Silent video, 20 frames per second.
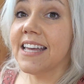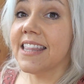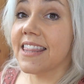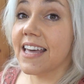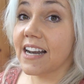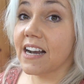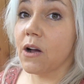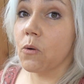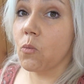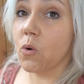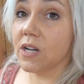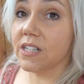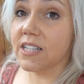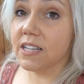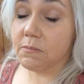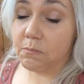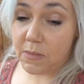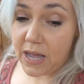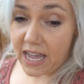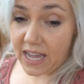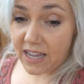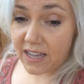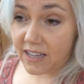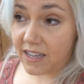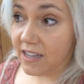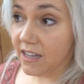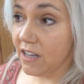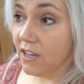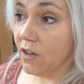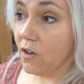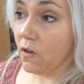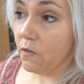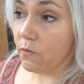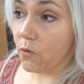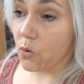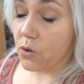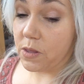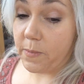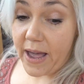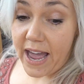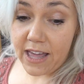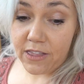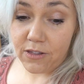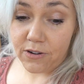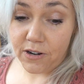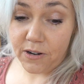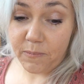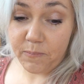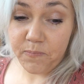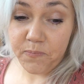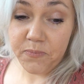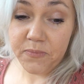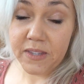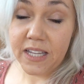that I want to make for the bathroom.